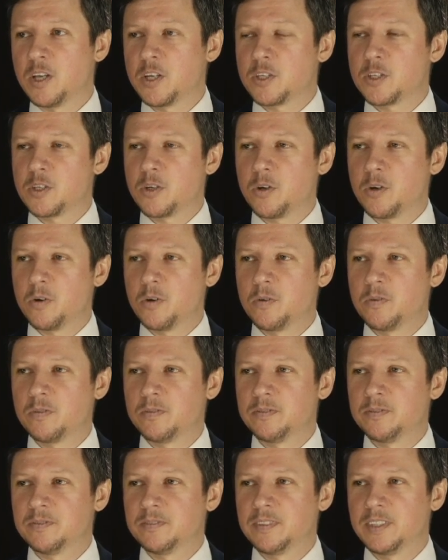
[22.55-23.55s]
So
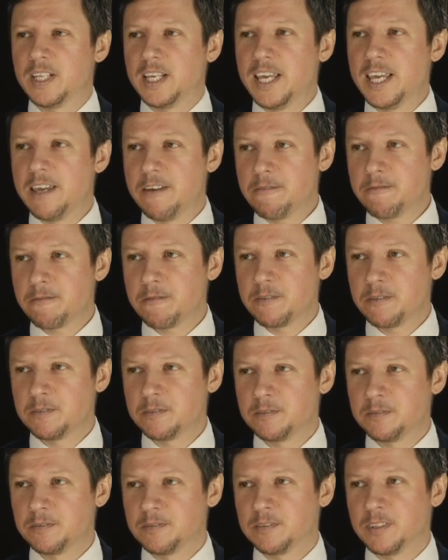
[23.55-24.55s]
if
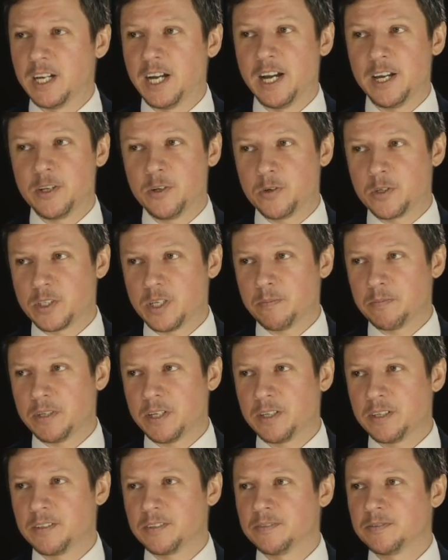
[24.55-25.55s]
I do
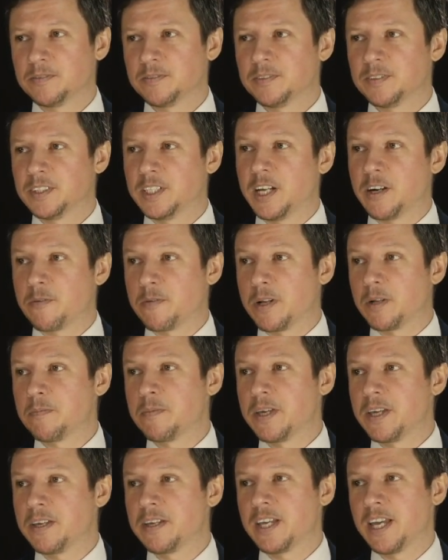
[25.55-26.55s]
something, there will
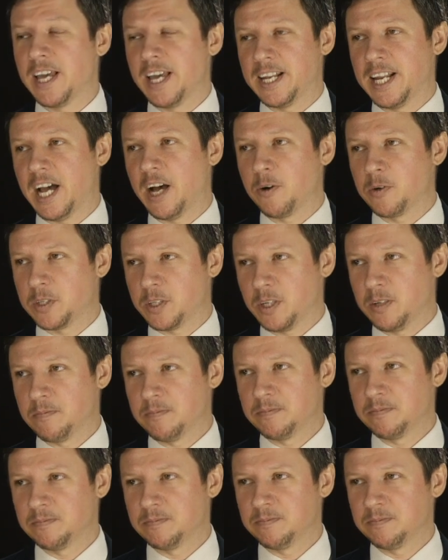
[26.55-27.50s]
be an outcome.